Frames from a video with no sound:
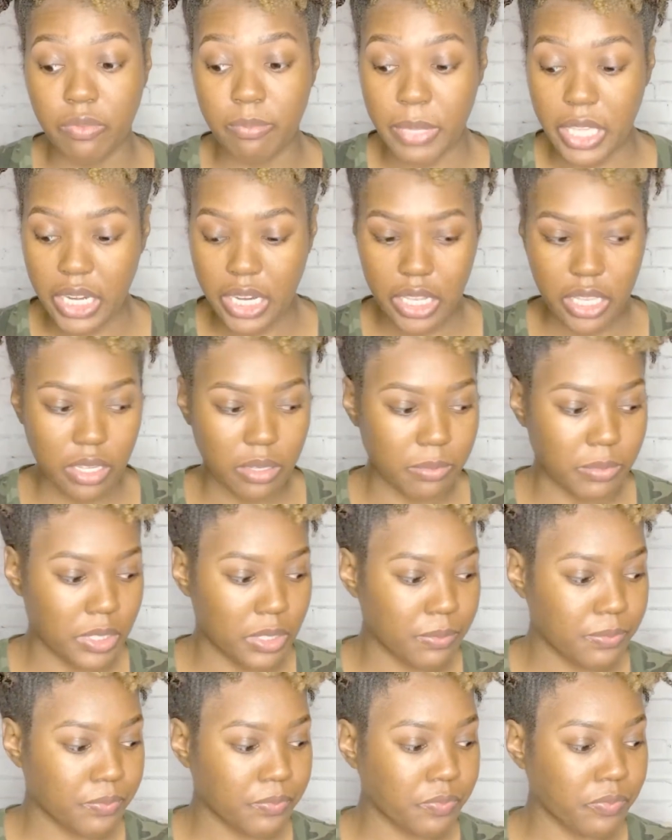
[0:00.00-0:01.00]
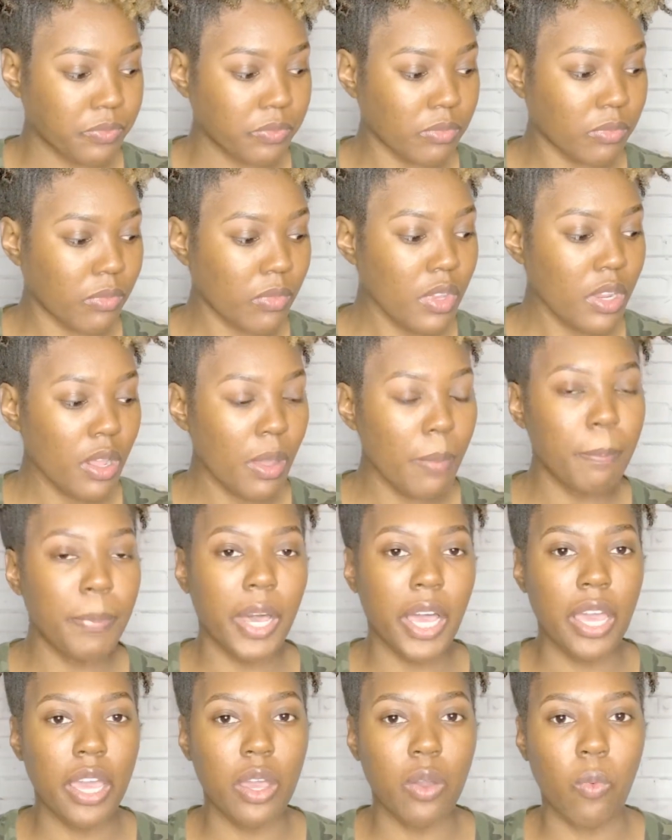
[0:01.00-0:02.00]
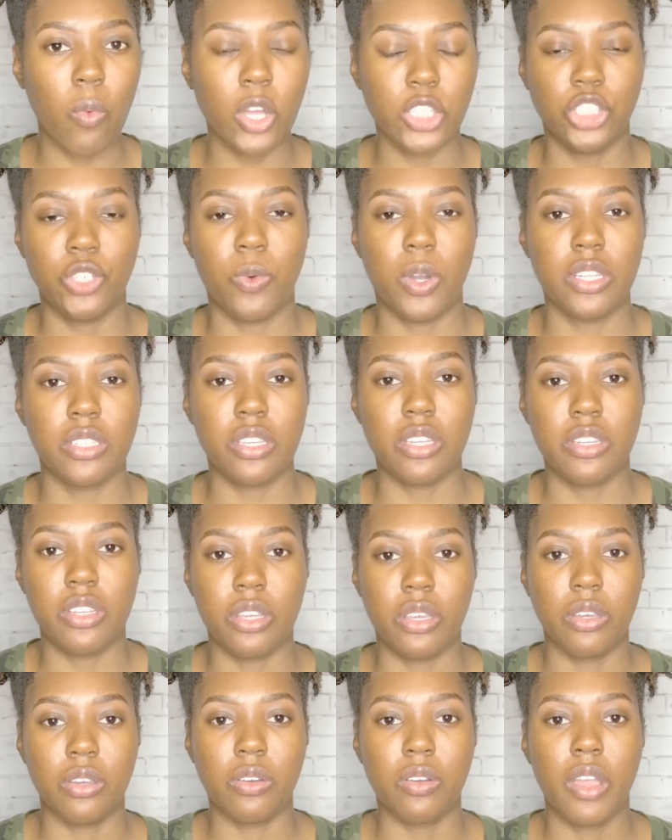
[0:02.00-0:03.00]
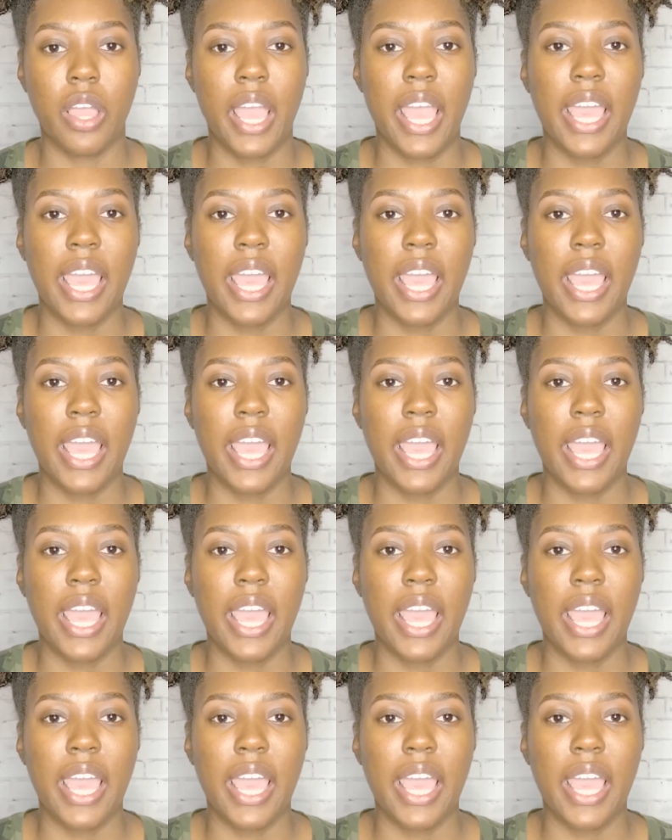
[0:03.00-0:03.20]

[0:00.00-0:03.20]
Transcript: mediums. But what you want to do